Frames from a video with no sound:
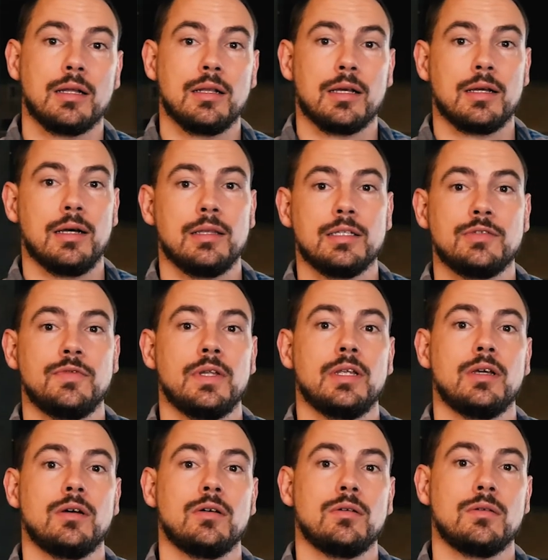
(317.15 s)
click on this
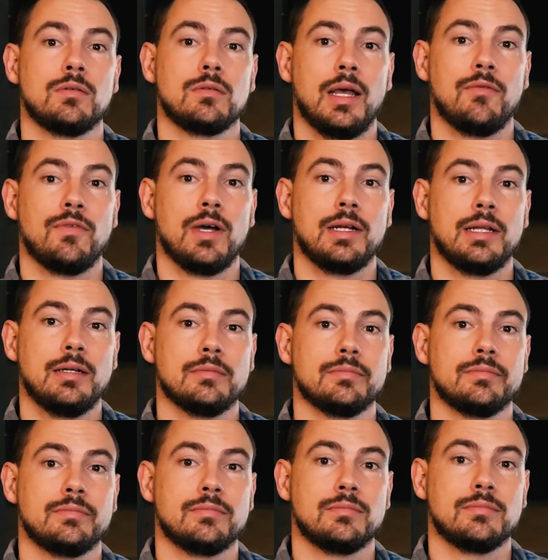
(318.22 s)
video and find out.